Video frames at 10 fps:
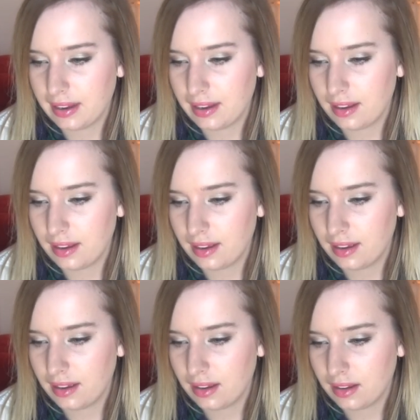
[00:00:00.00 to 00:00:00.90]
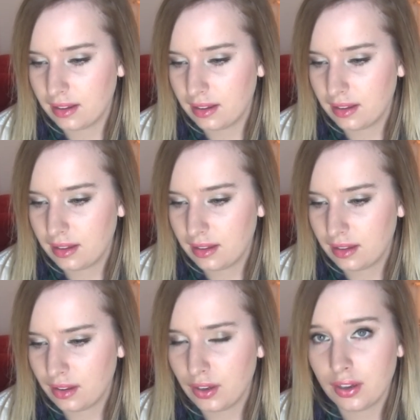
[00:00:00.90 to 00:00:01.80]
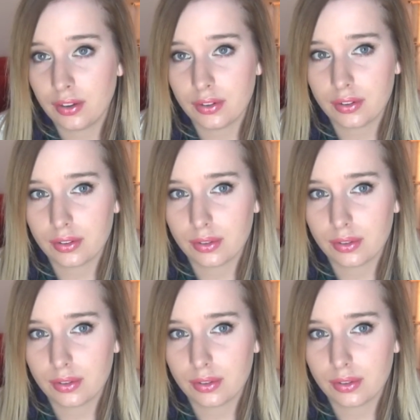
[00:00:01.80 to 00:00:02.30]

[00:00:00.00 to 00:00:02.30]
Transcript: [no speech]